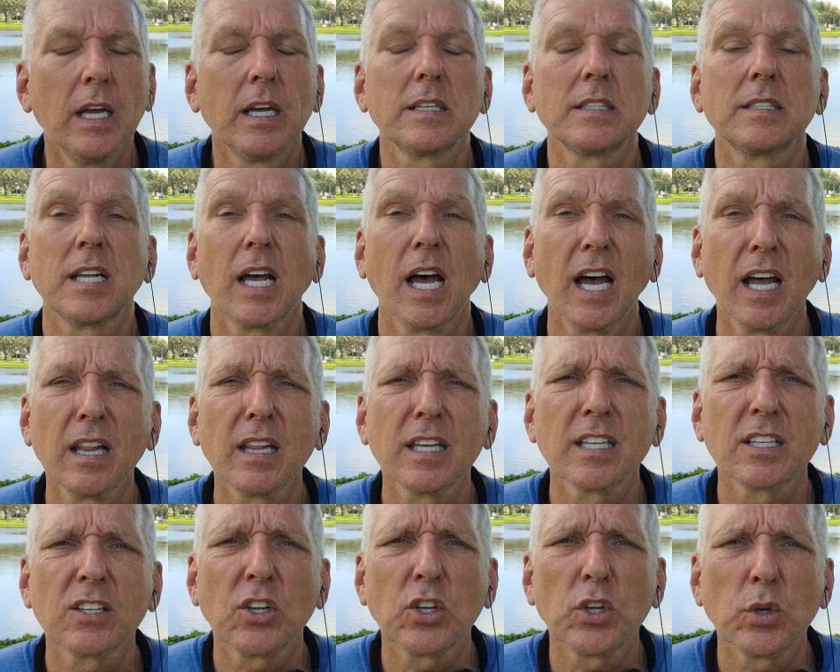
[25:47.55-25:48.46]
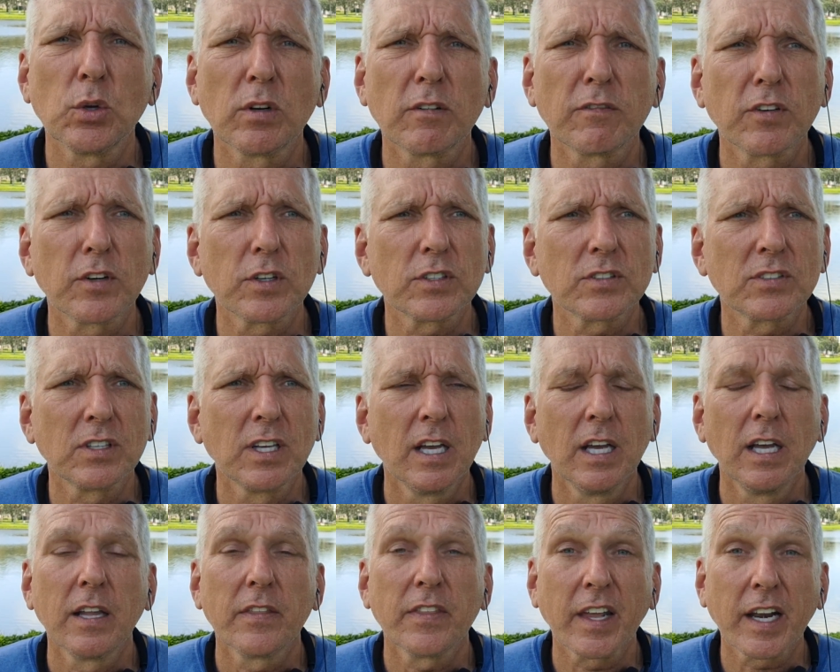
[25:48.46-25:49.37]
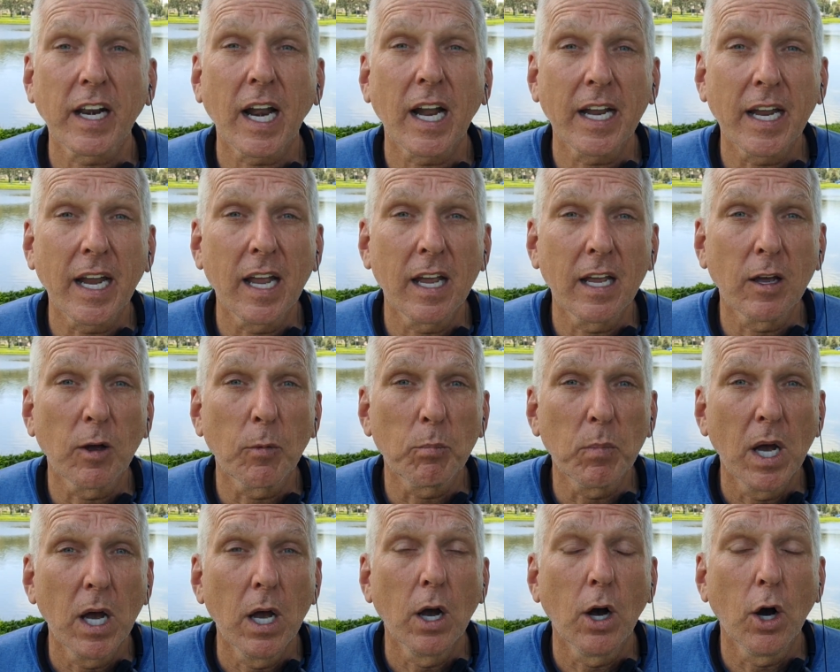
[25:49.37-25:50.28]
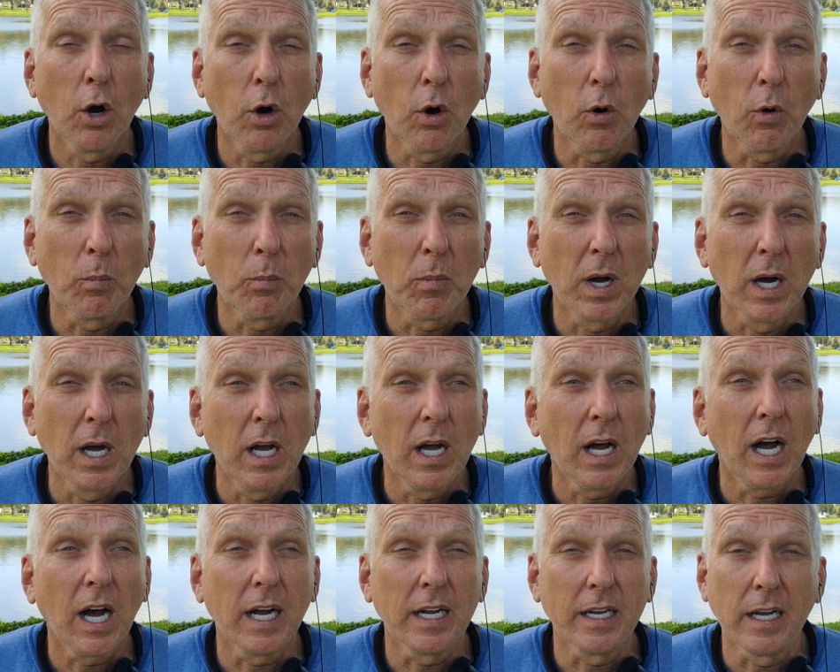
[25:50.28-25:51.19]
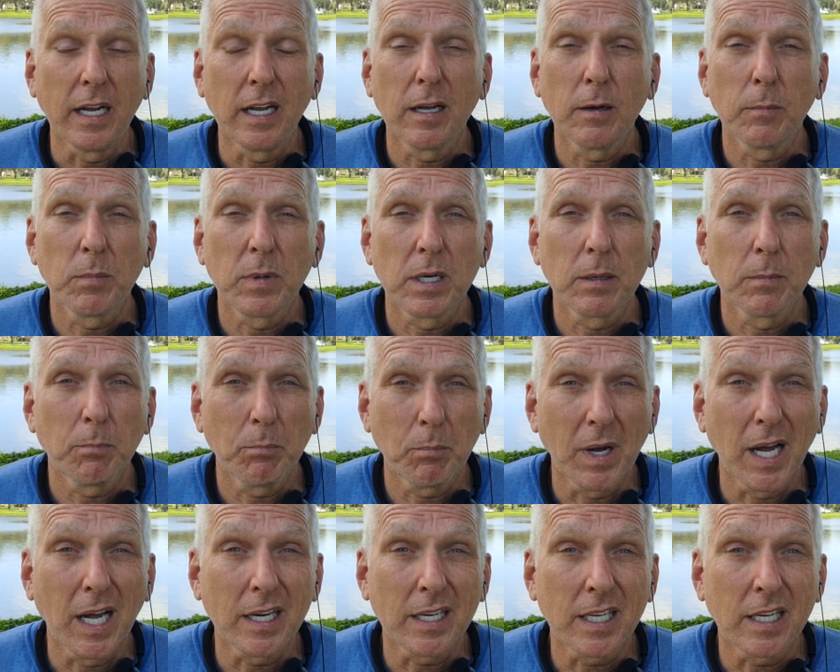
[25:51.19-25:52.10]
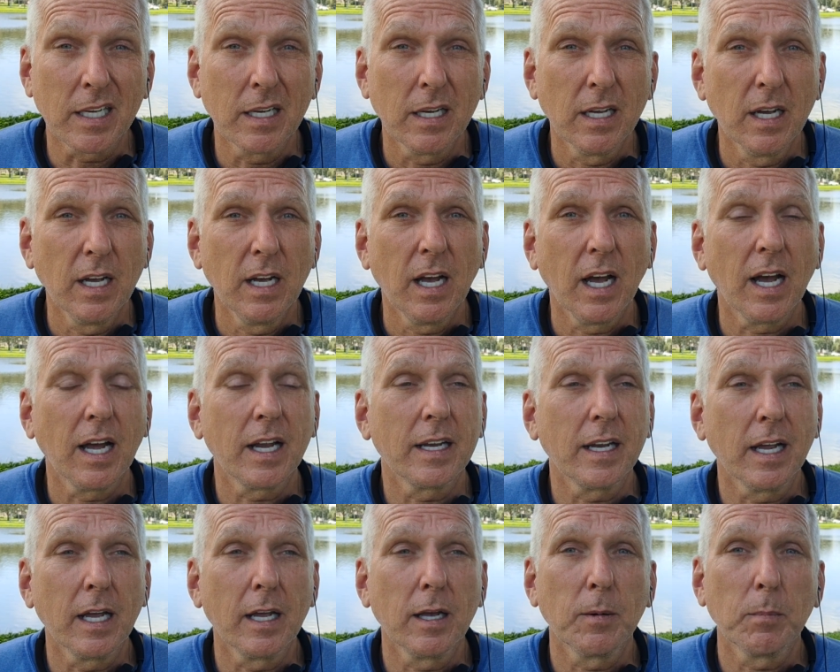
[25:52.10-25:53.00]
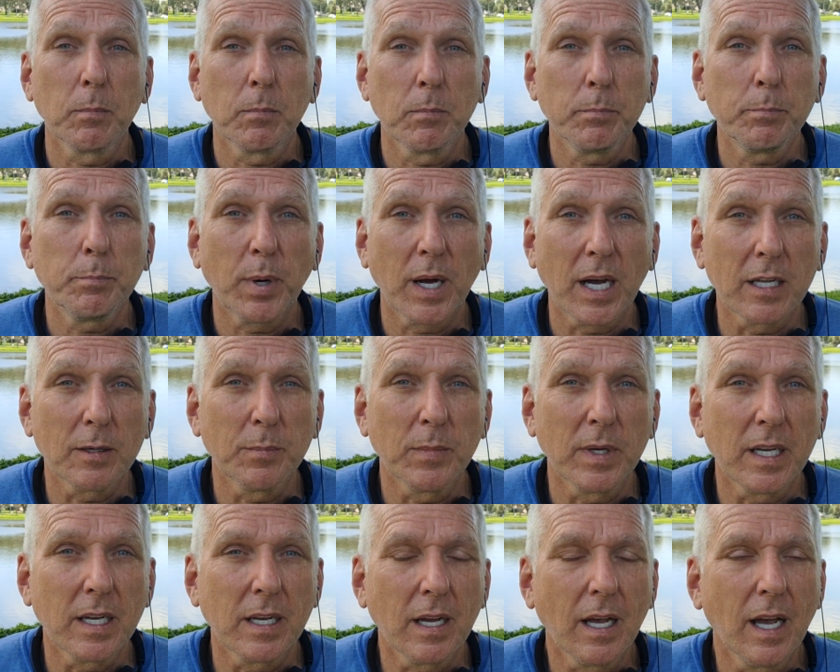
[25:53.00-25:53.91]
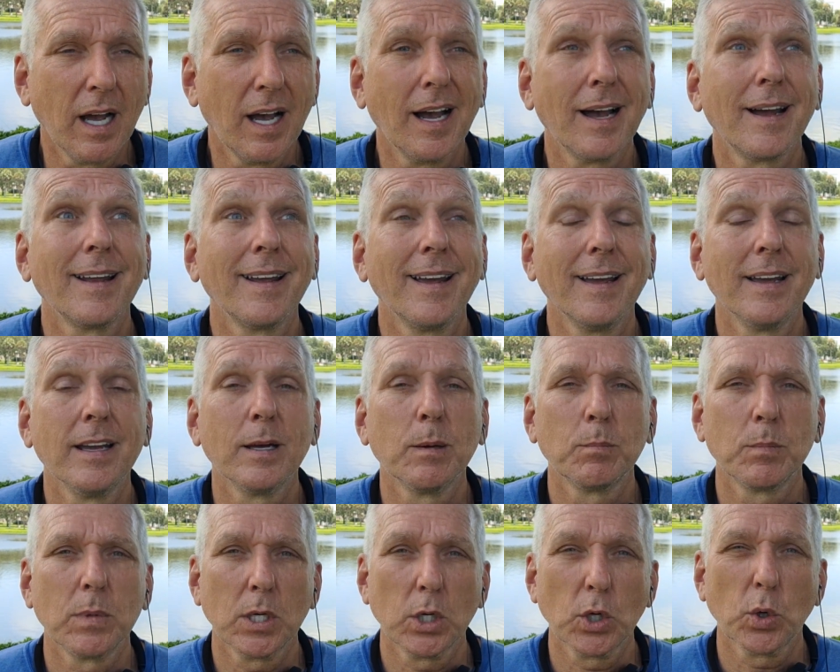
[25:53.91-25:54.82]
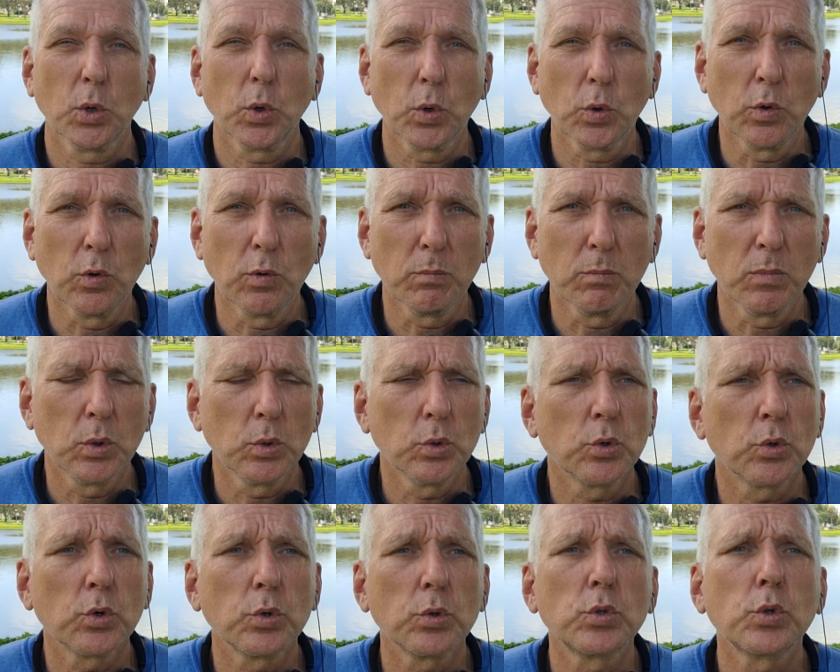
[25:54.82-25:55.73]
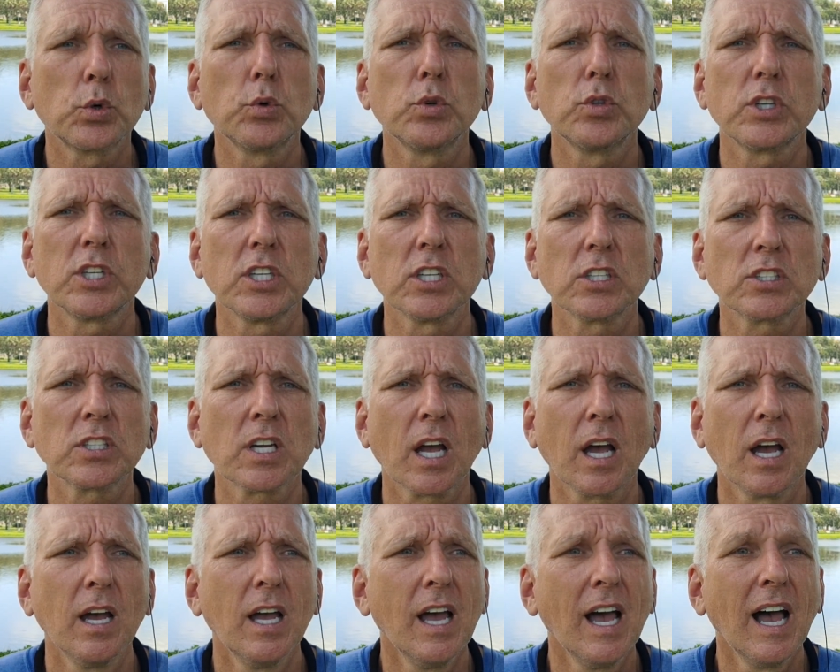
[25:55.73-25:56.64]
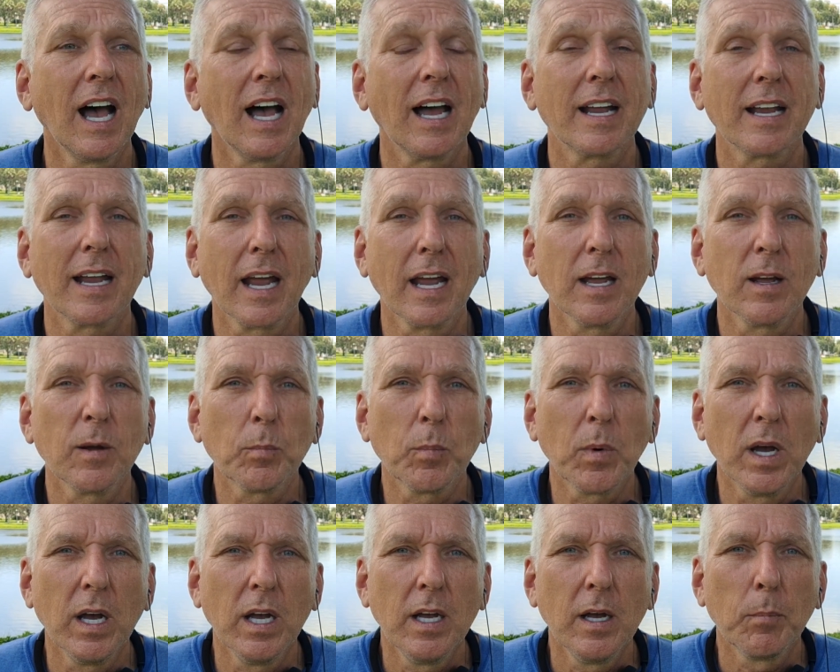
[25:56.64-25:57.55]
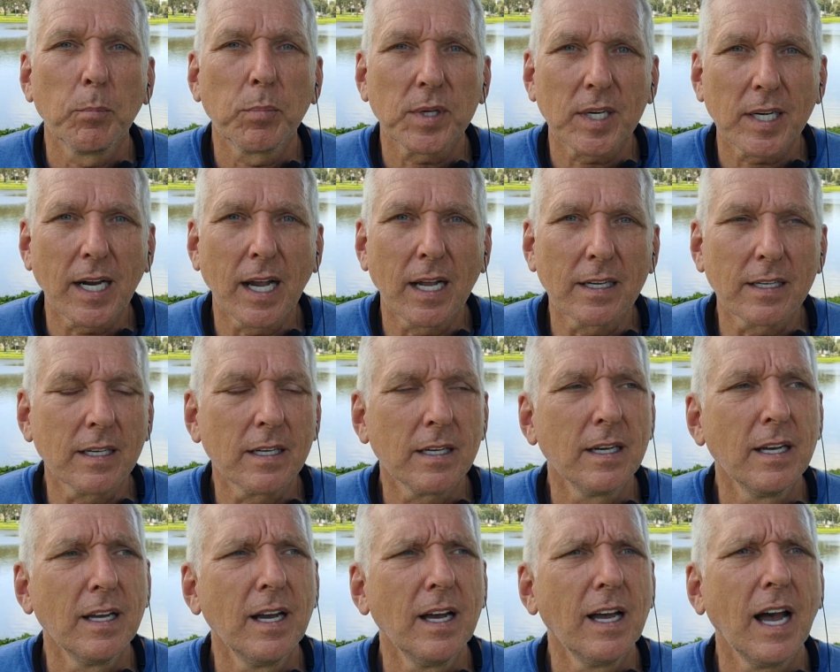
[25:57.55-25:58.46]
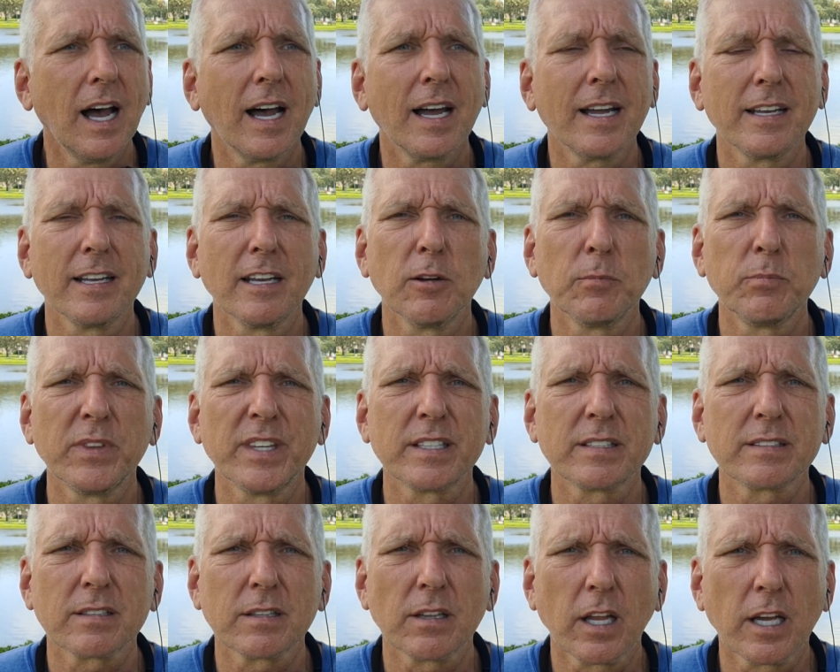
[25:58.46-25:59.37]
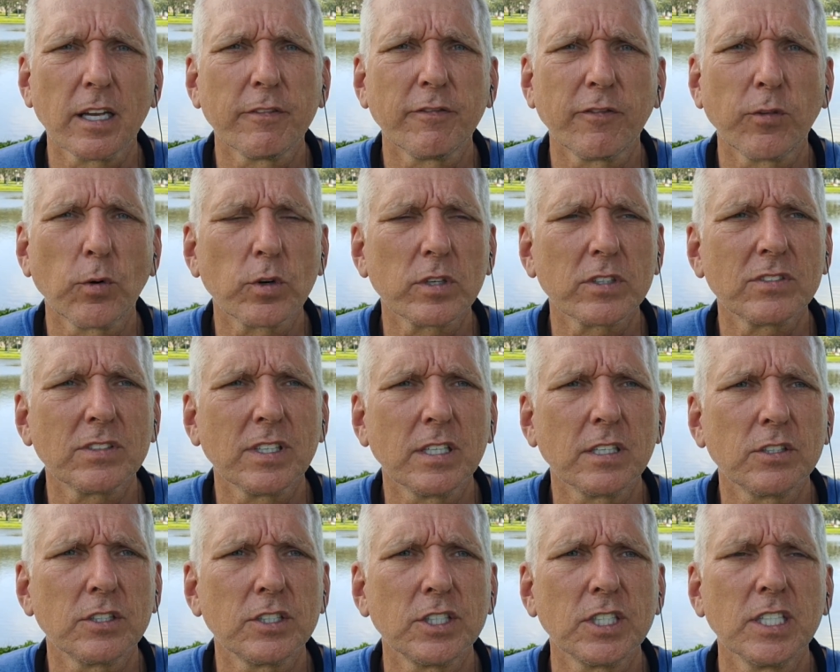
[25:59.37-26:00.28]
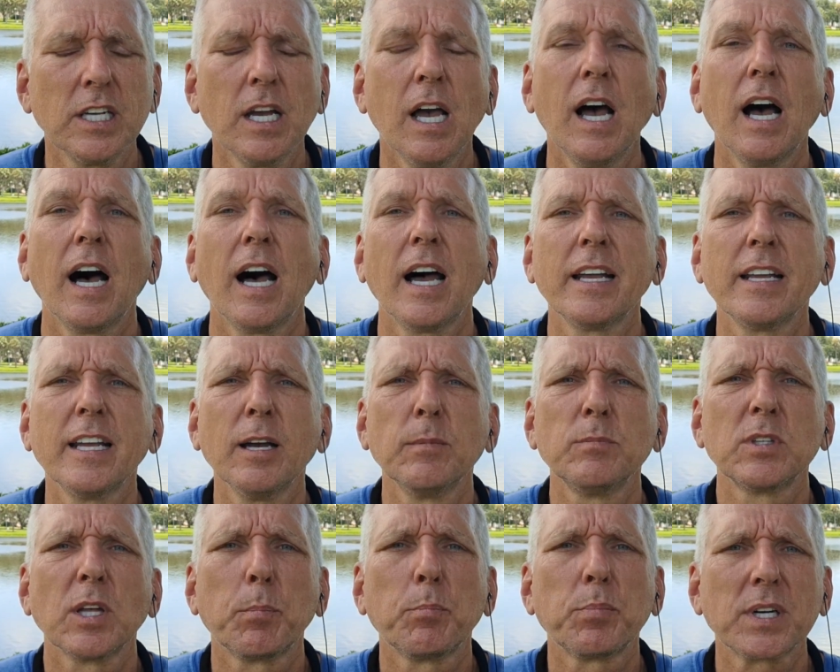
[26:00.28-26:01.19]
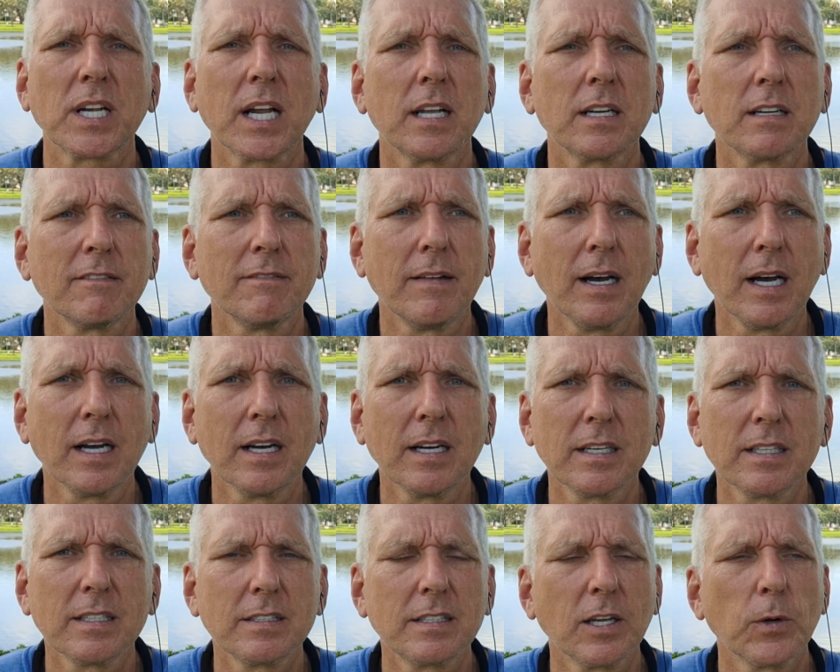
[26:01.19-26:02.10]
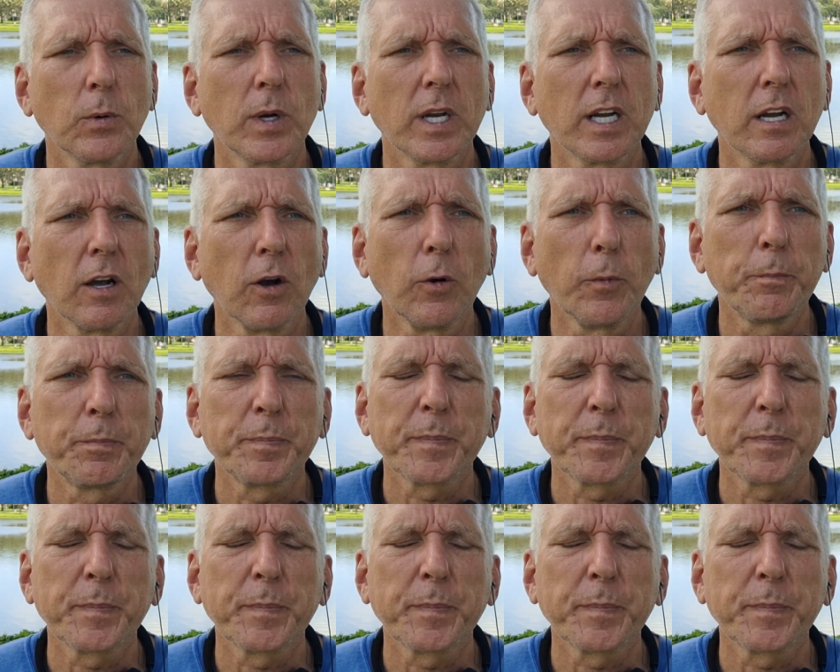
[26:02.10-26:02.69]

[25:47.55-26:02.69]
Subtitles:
telling the universe that I am Om, I am Mani, I am Padme, I am Hum, Ukutkuryasha, I am Prana, I am this life force energy, I am the praNava. There we go.